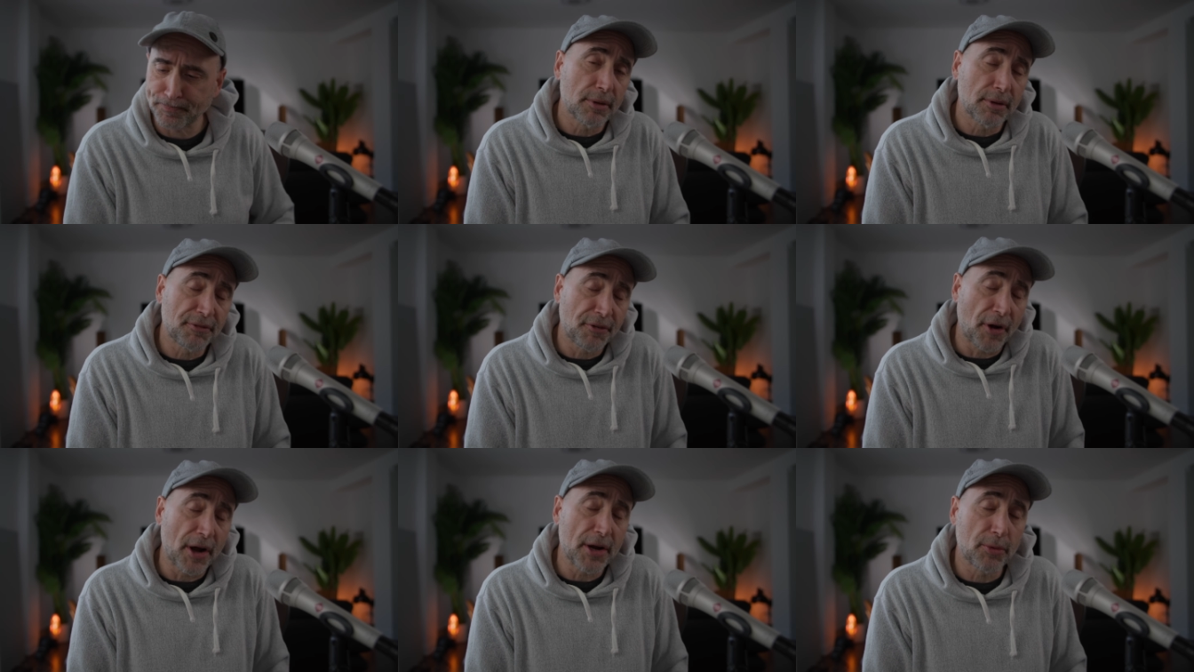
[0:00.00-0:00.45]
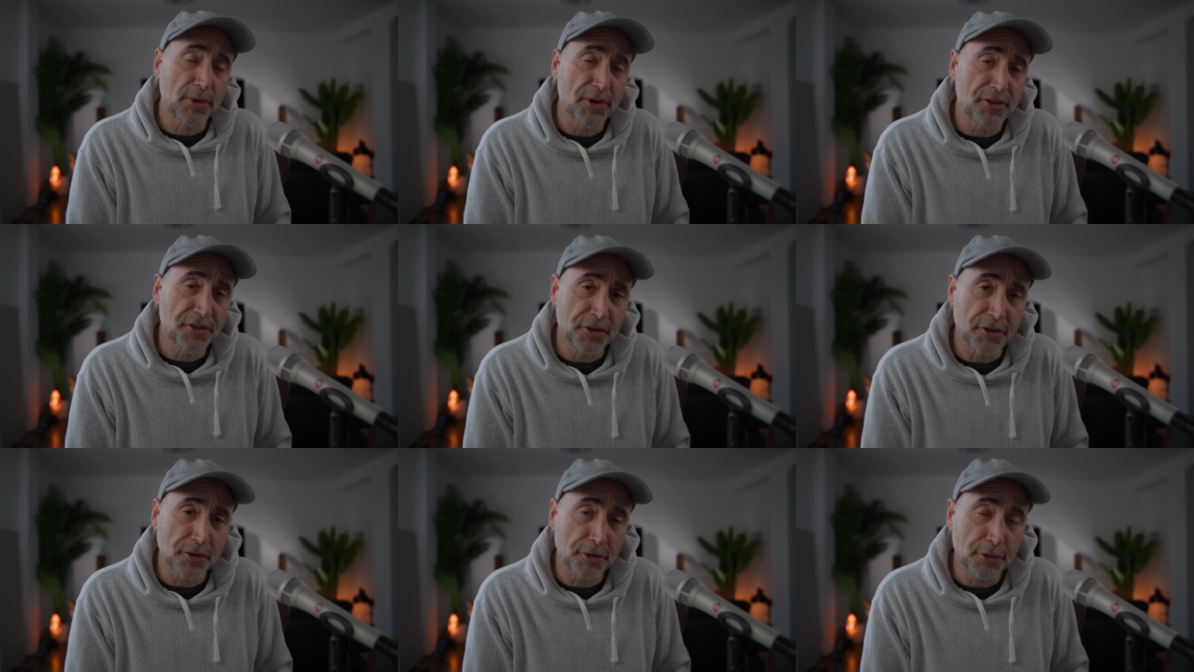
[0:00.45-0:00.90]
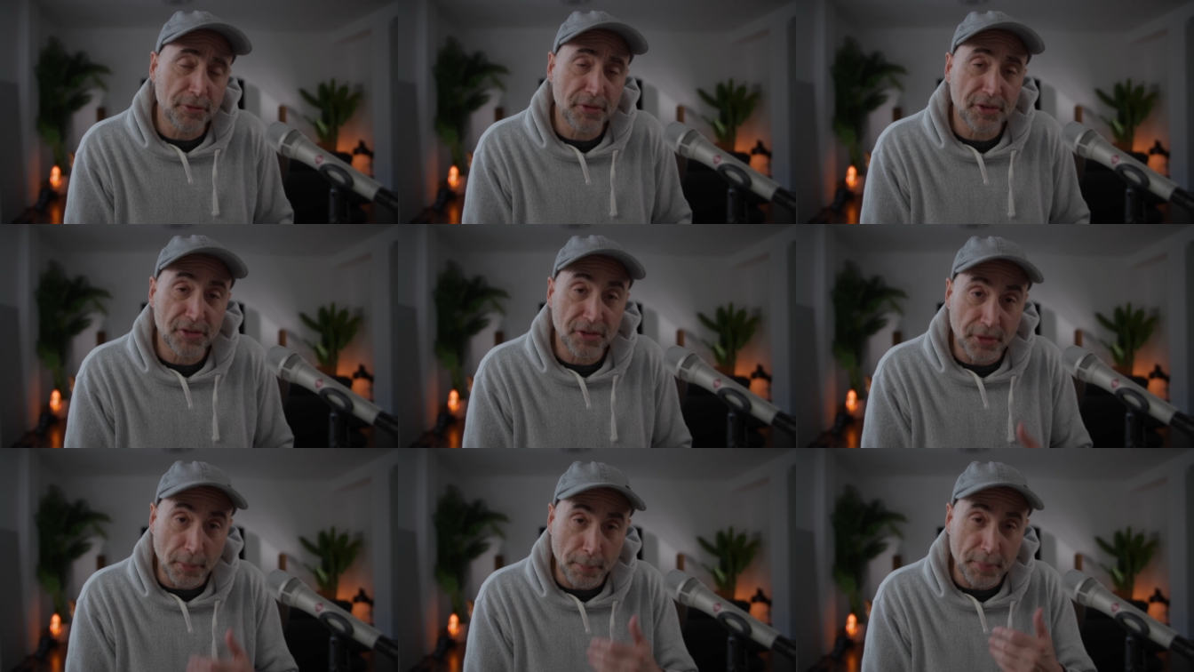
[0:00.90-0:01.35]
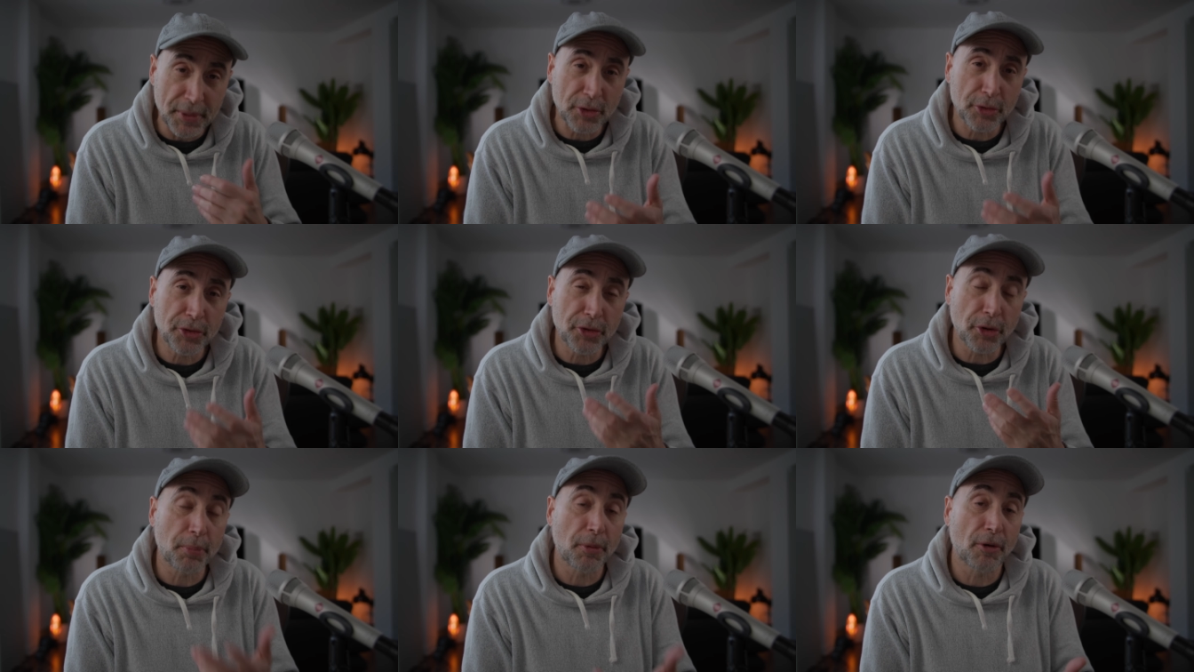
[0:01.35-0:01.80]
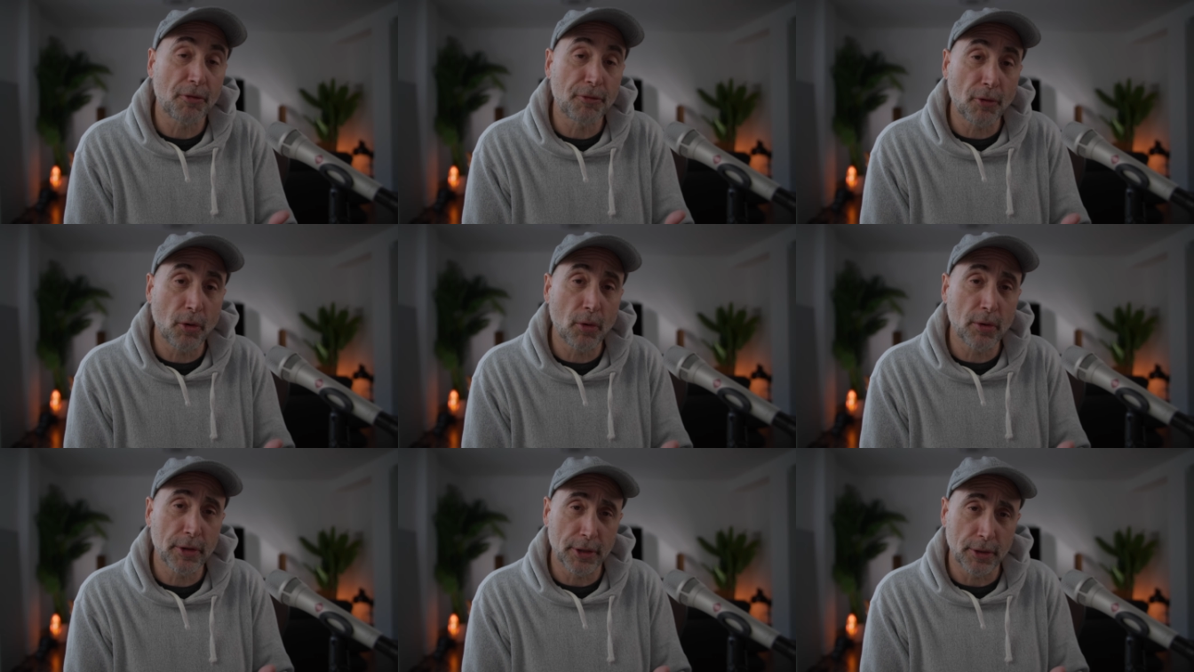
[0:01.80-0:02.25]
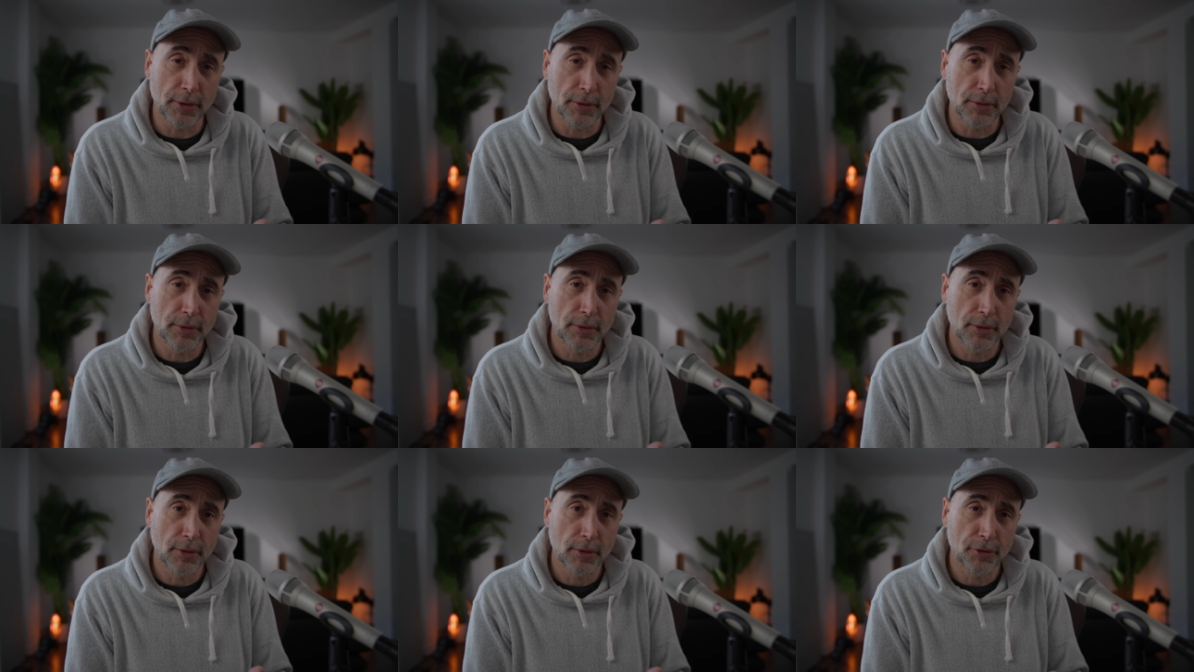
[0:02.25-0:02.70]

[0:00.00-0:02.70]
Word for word: The final reason to do this is to build your portfolio.